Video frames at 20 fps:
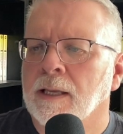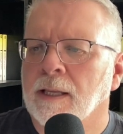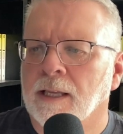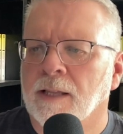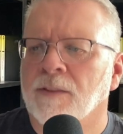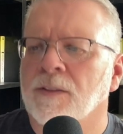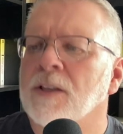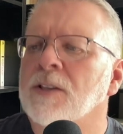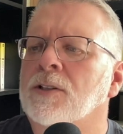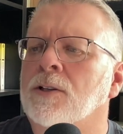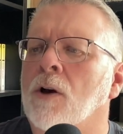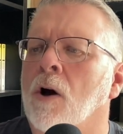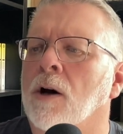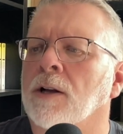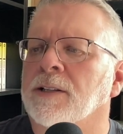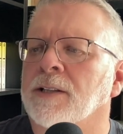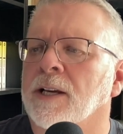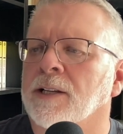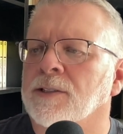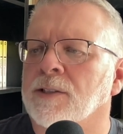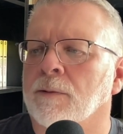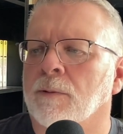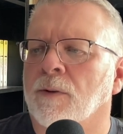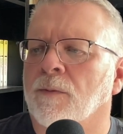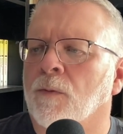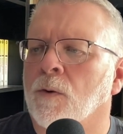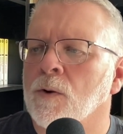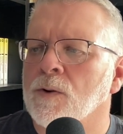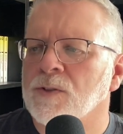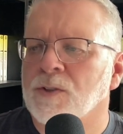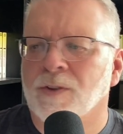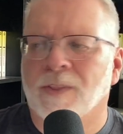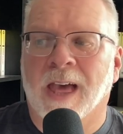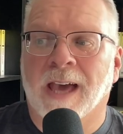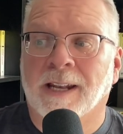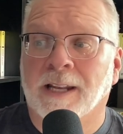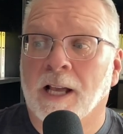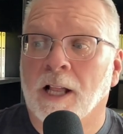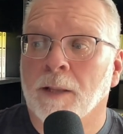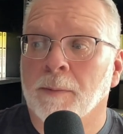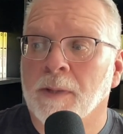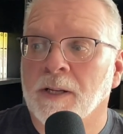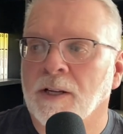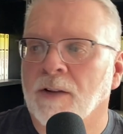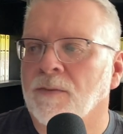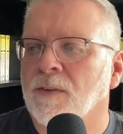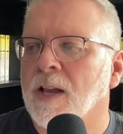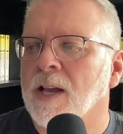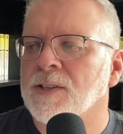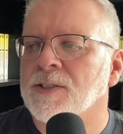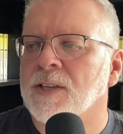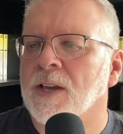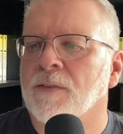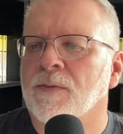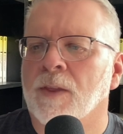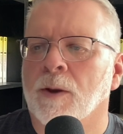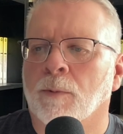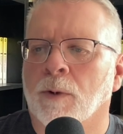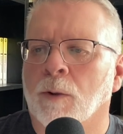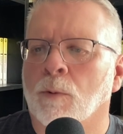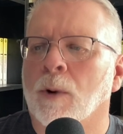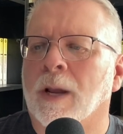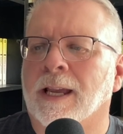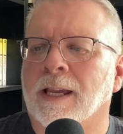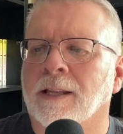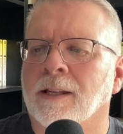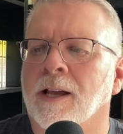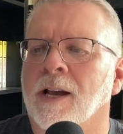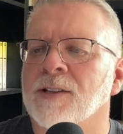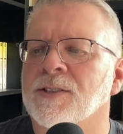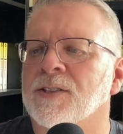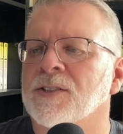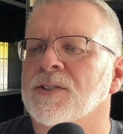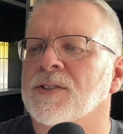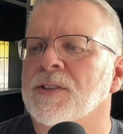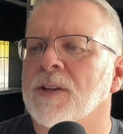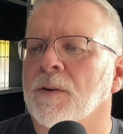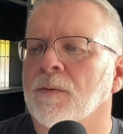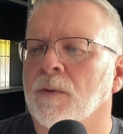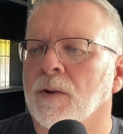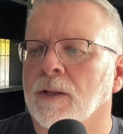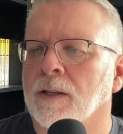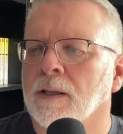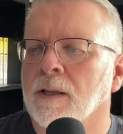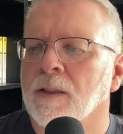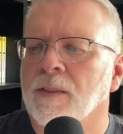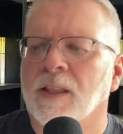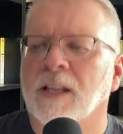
In this context, it refers to that element of S F that we recognize as different,